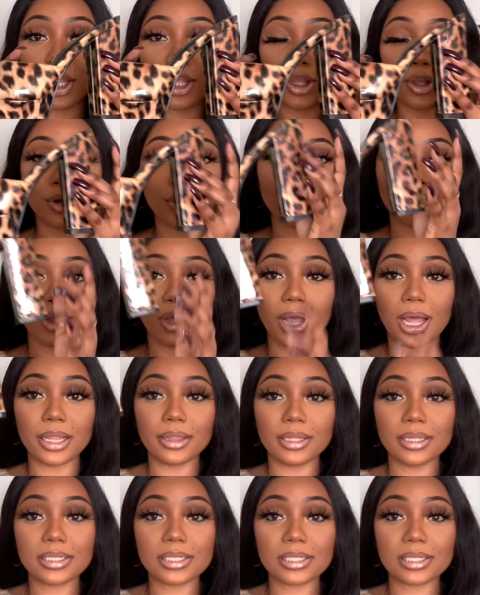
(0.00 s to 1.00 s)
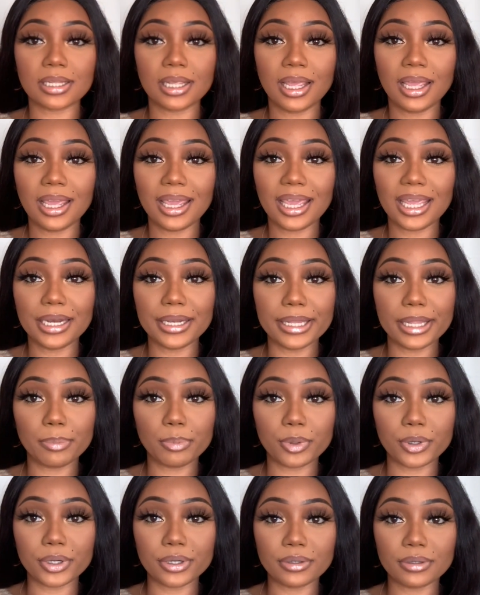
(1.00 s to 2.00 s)
Your girl got this in
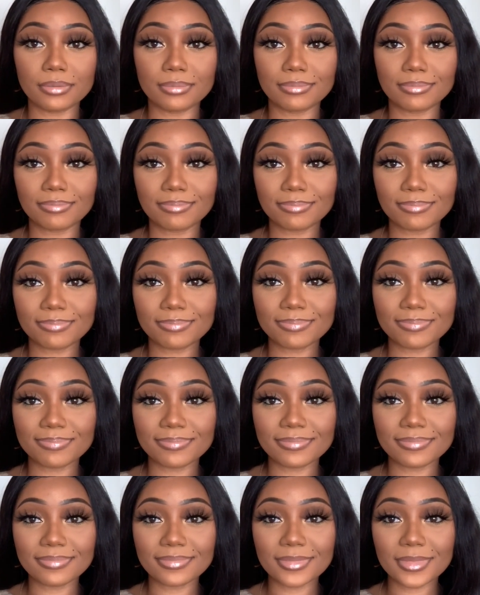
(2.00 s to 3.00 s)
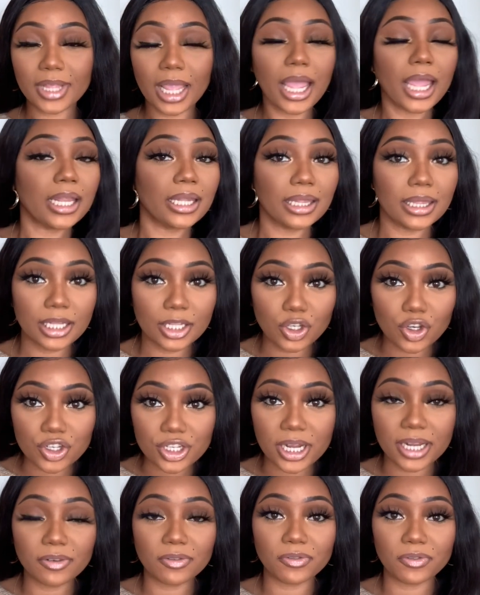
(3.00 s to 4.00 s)
leopard. I
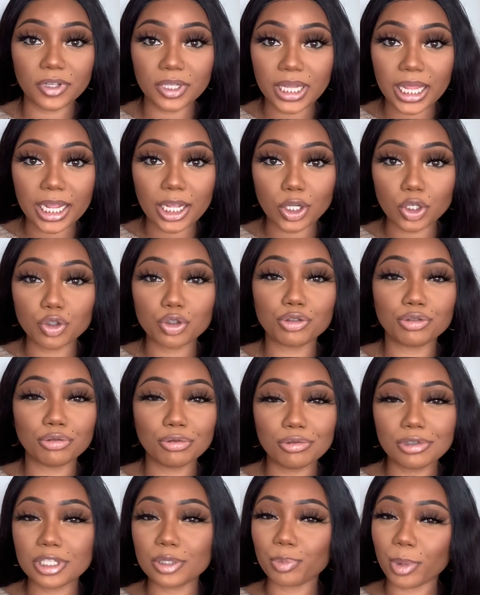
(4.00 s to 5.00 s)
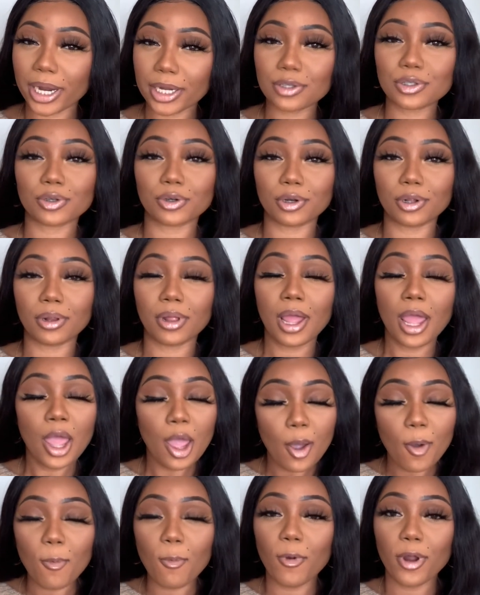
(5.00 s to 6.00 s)
legit feel like a true Spice Girl
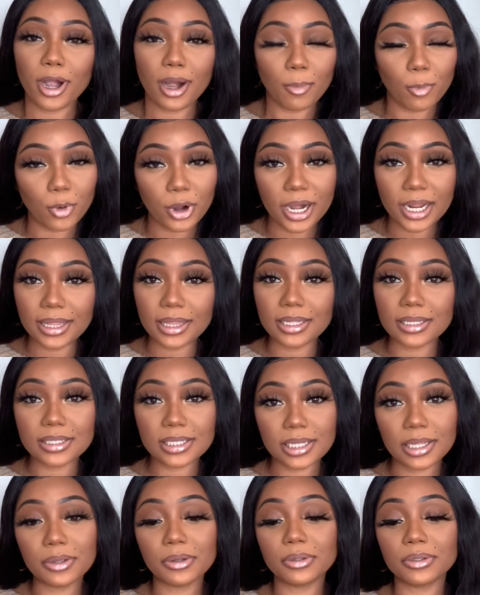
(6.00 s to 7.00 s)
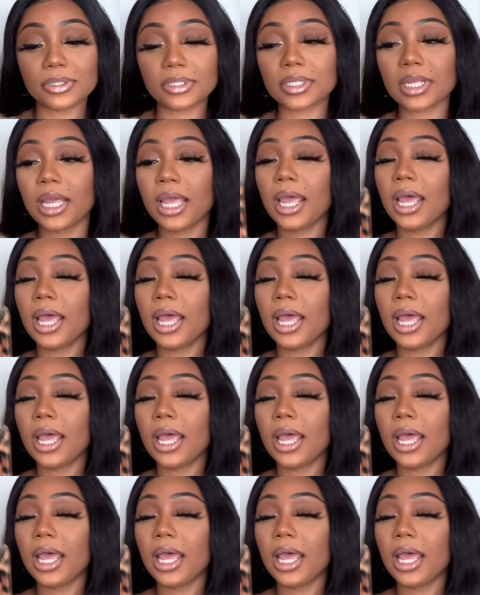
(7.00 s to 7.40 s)
when I'm wearing these heels.